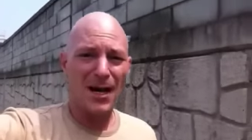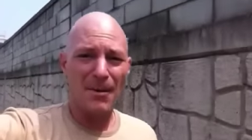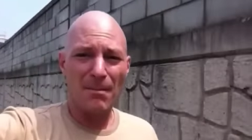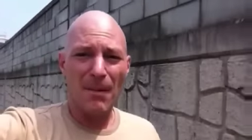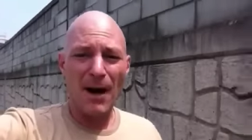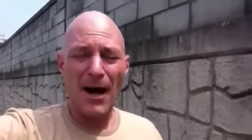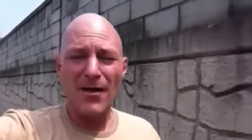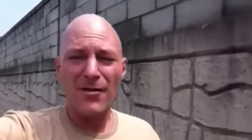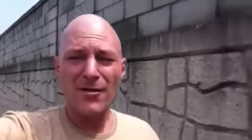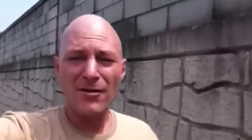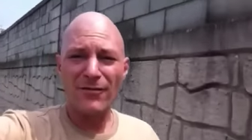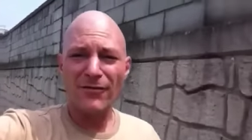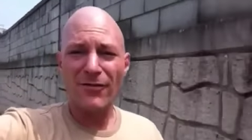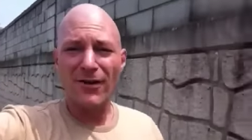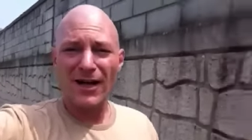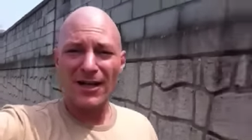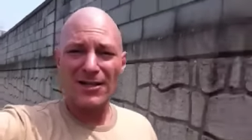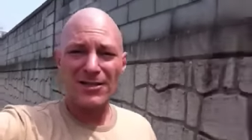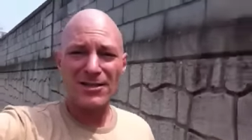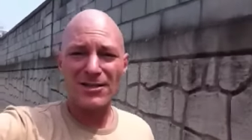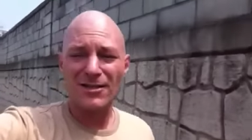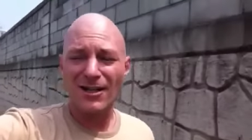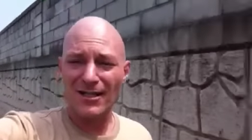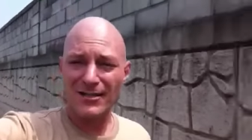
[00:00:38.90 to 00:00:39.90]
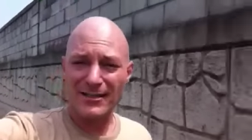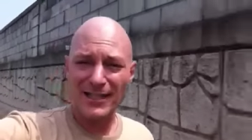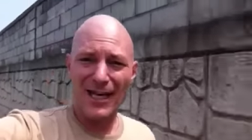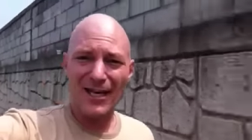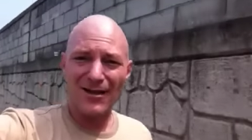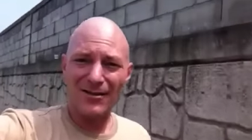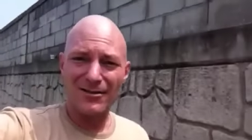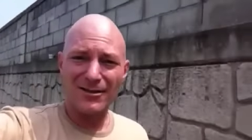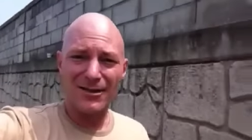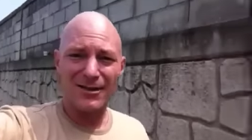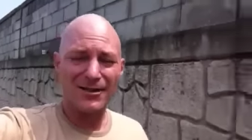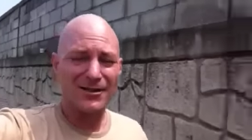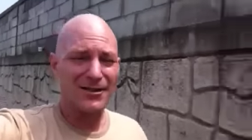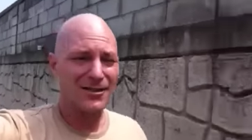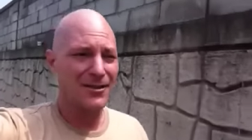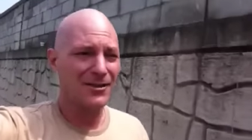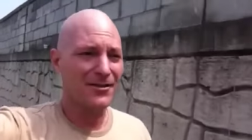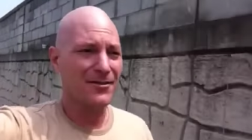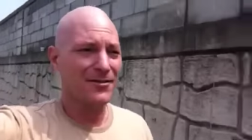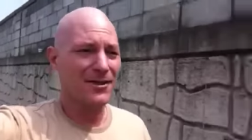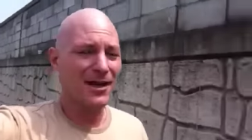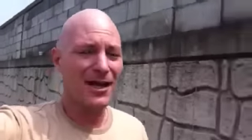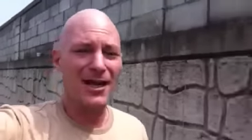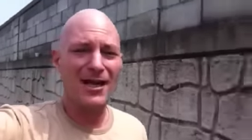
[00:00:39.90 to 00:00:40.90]
My other friends lucked out.
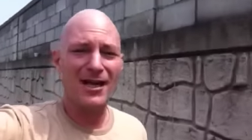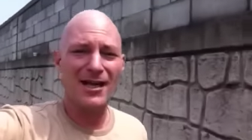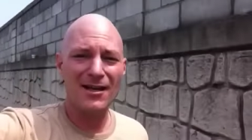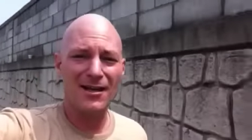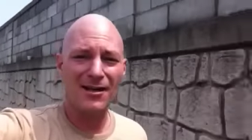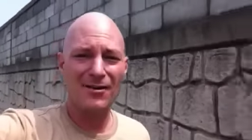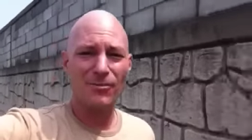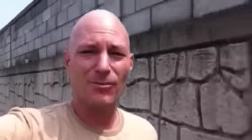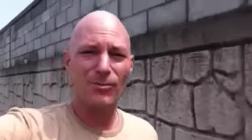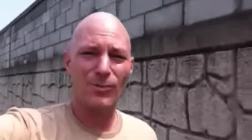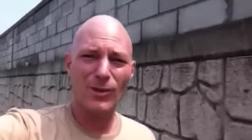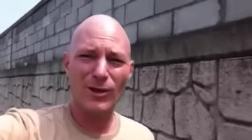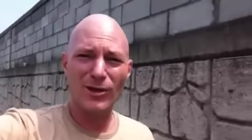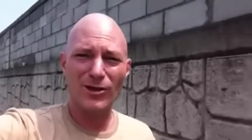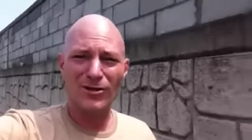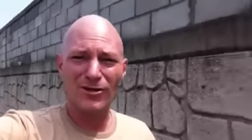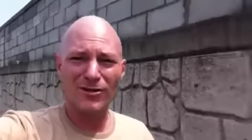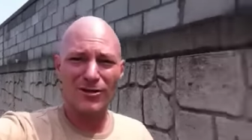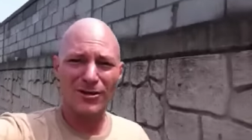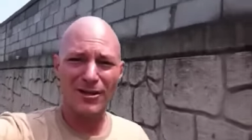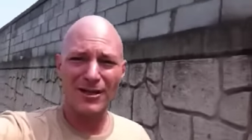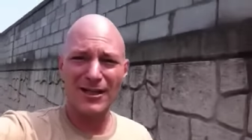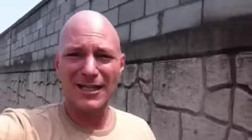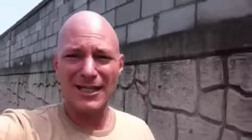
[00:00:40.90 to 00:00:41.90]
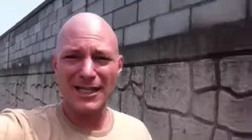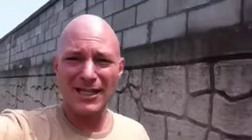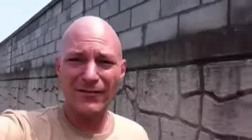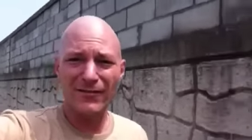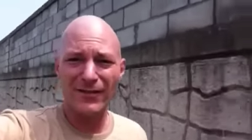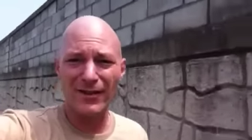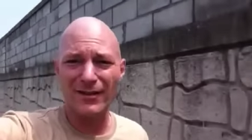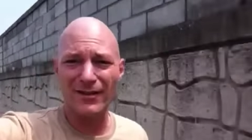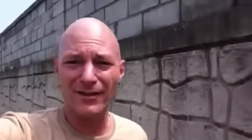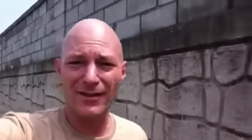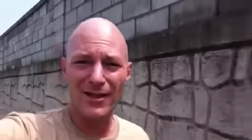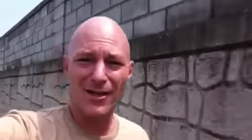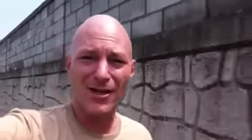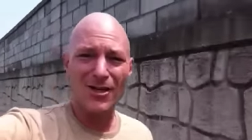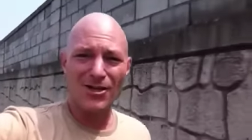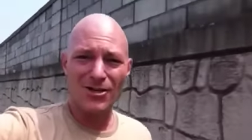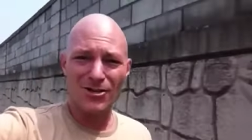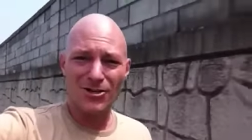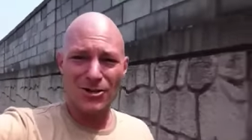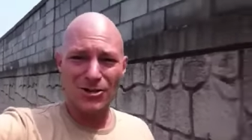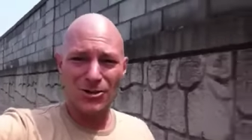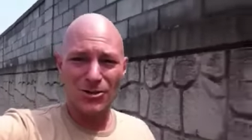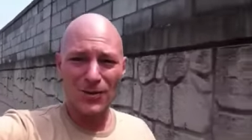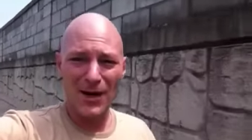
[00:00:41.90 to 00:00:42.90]
They were given
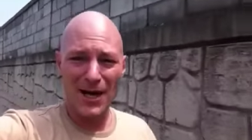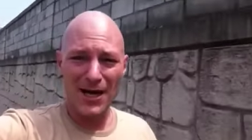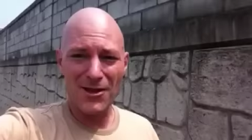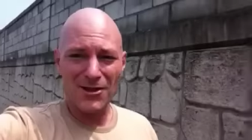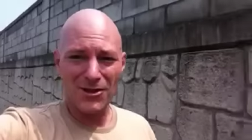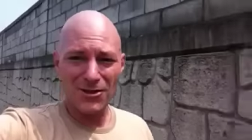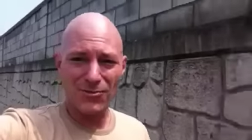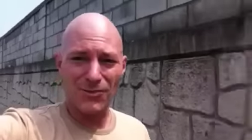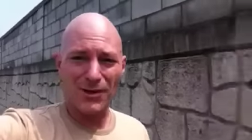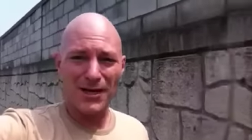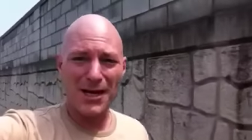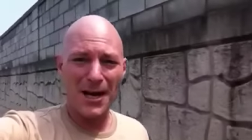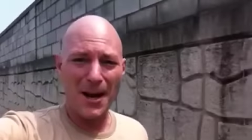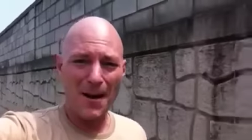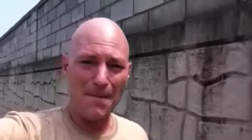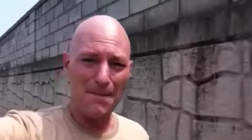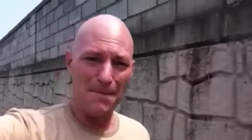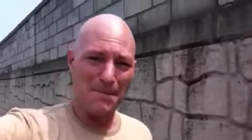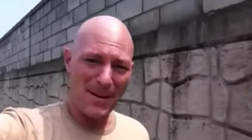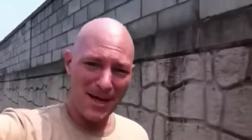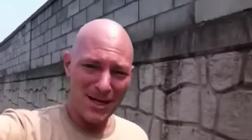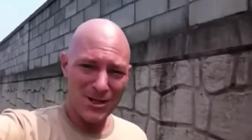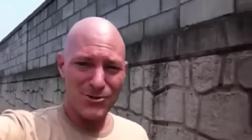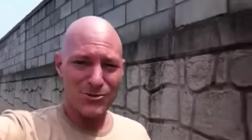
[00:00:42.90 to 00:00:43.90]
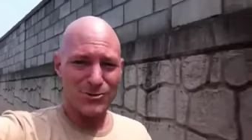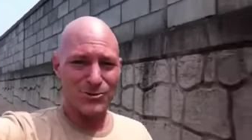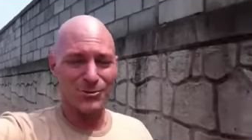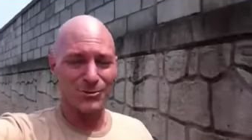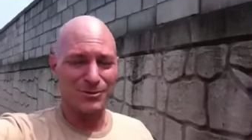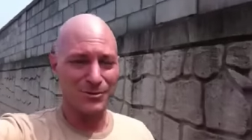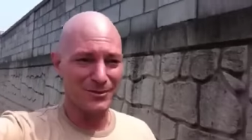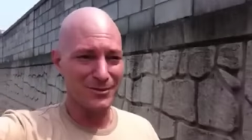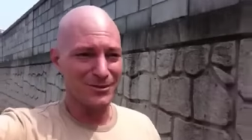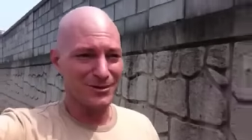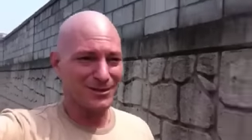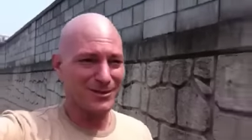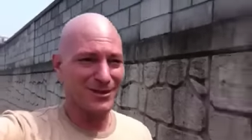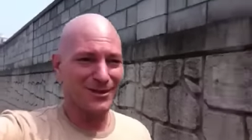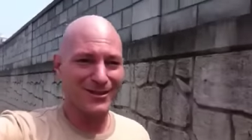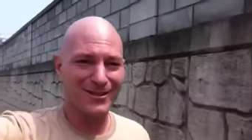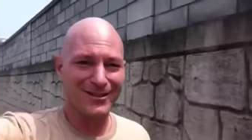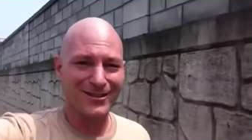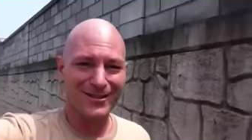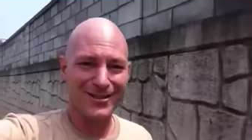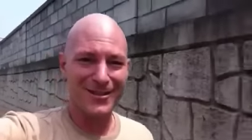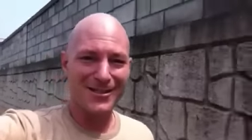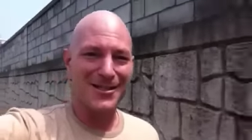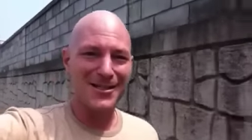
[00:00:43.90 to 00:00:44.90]
2 and 3 bedrooms
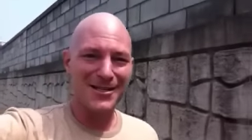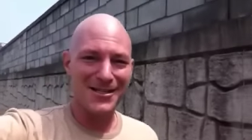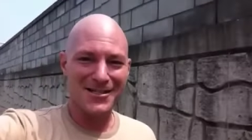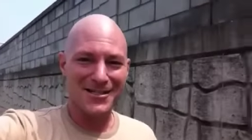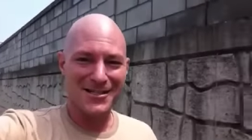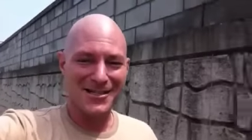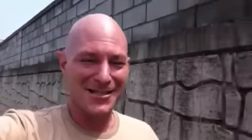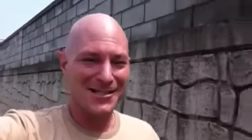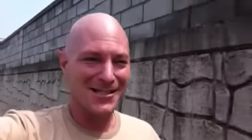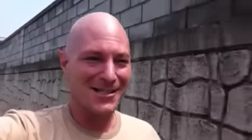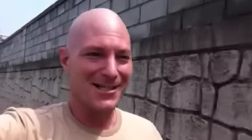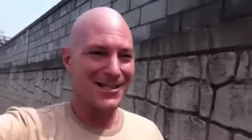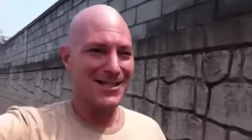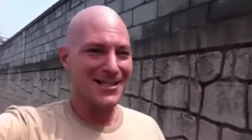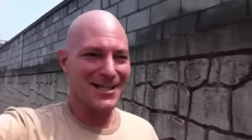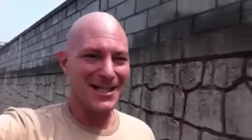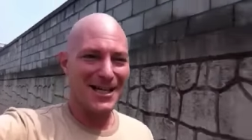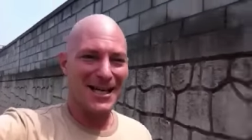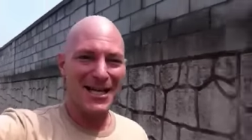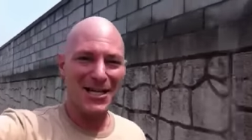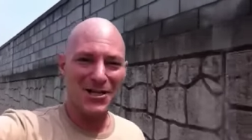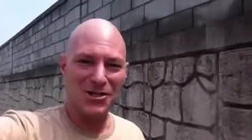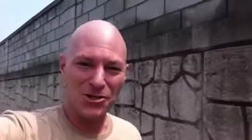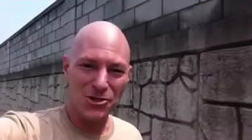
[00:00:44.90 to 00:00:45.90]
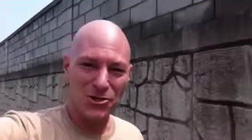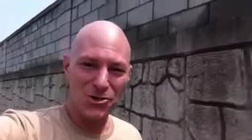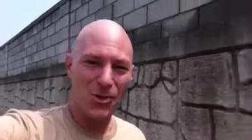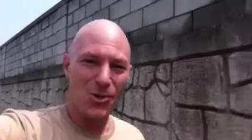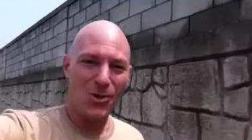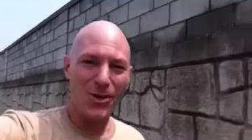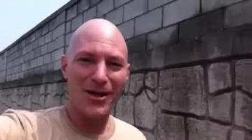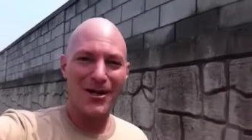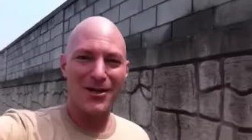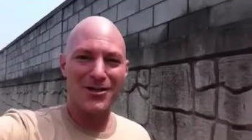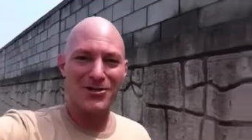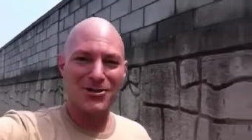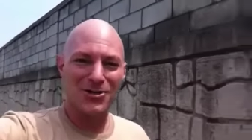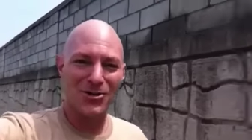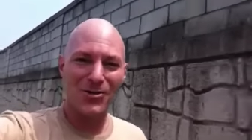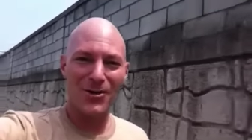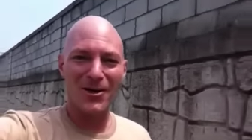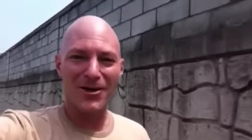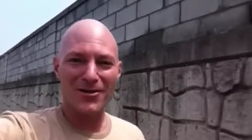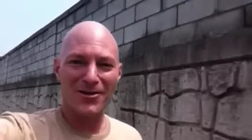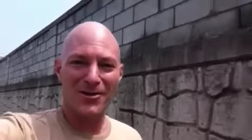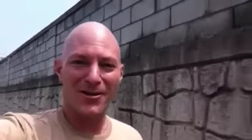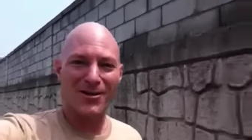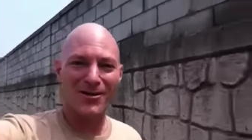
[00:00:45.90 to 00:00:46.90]
to enjoy
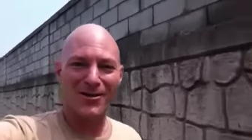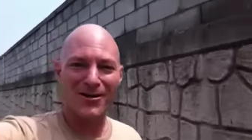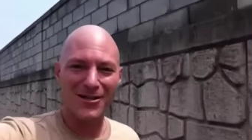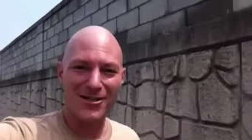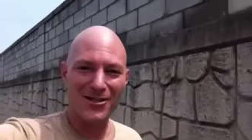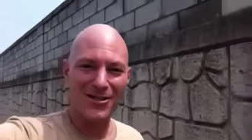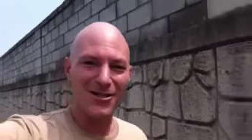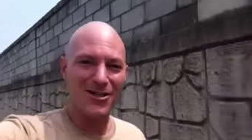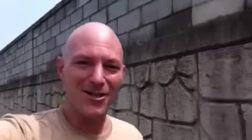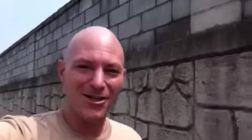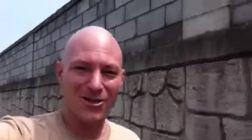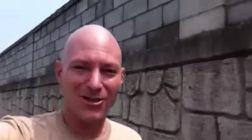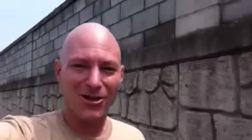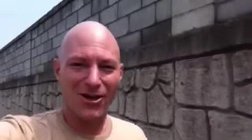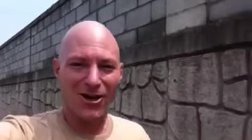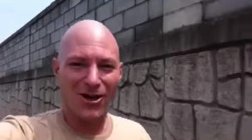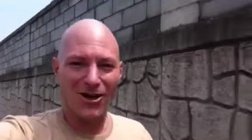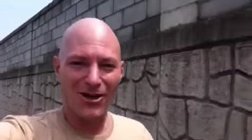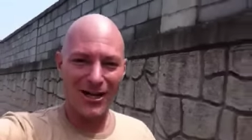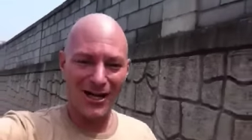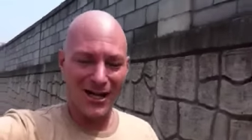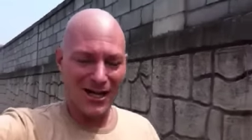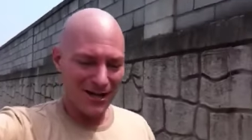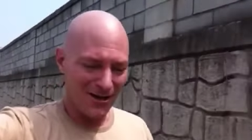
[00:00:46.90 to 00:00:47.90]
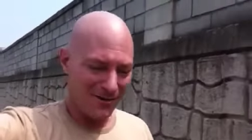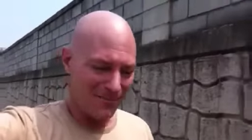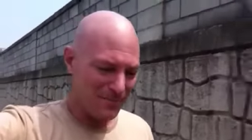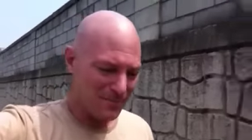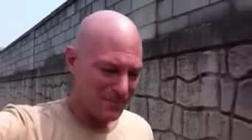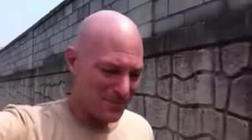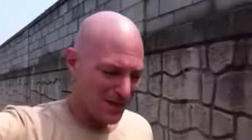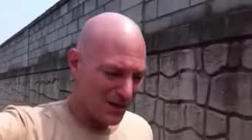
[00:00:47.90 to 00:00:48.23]
during their year-long here.